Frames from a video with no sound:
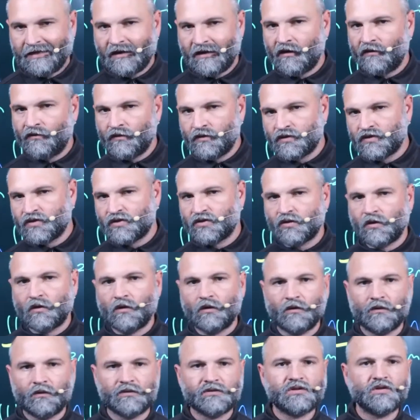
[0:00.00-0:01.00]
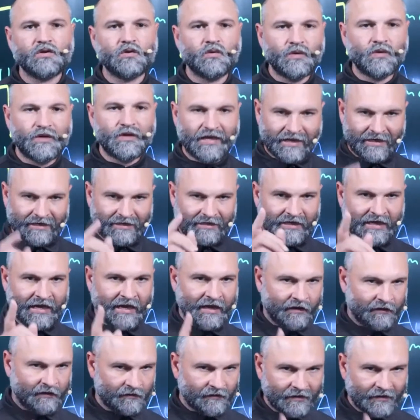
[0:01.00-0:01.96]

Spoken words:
other souls who he had gained.